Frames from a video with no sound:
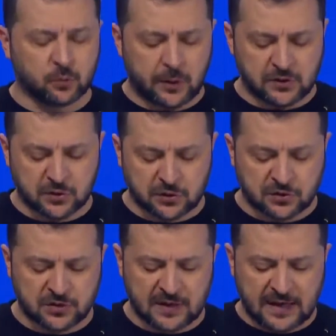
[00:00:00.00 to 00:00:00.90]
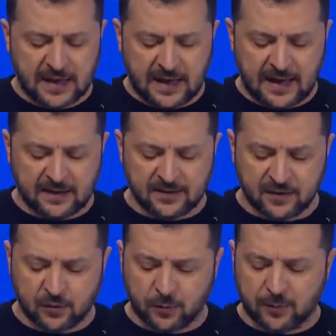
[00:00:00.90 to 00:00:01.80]
questions, and
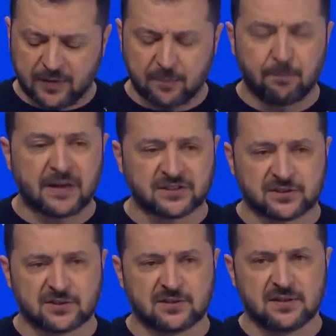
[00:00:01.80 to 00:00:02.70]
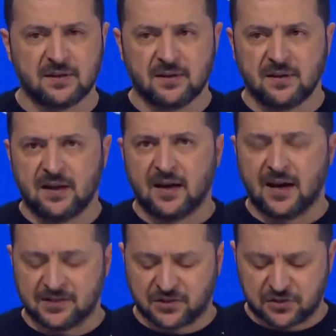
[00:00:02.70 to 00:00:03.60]
it will be the best
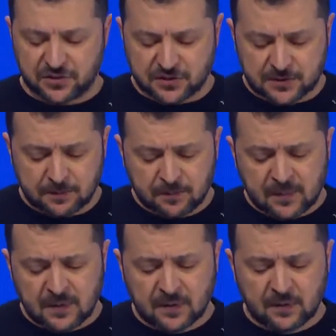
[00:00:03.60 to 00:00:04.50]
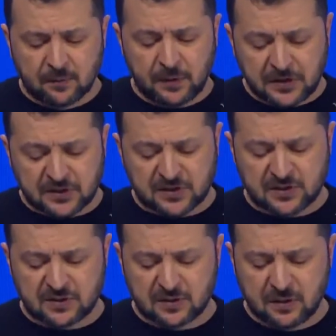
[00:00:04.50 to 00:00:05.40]
answers.
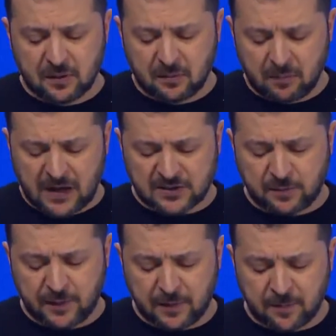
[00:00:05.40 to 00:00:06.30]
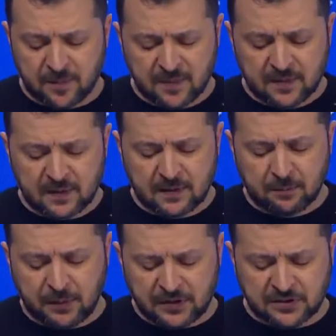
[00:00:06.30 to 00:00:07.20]
Peace must be
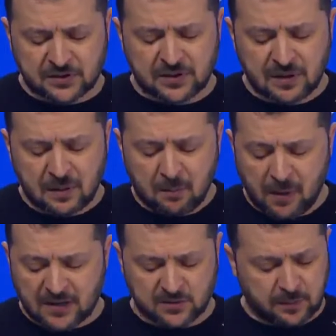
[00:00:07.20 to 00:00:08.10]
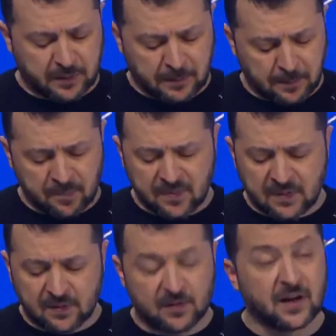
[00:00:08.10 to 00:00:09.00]

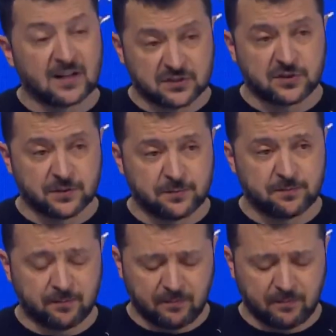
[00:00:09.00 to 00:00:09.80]
the answer.